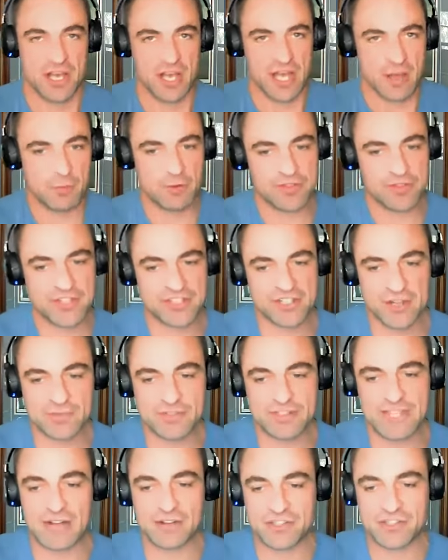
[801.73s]
And what this
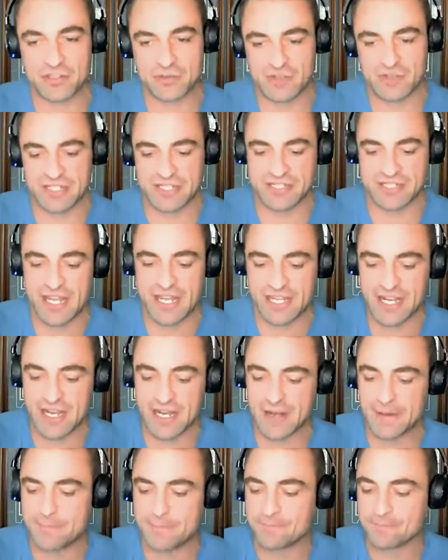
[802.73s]
comes down to is it's like
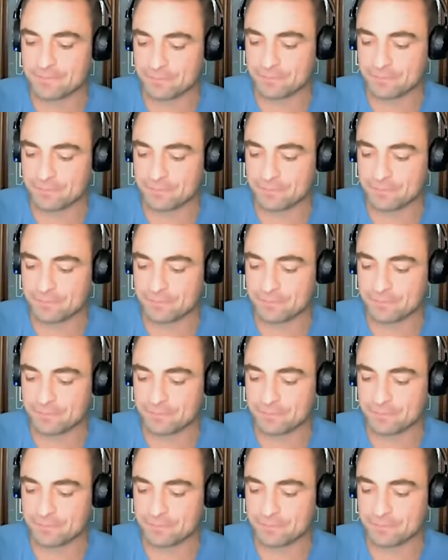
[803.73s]
you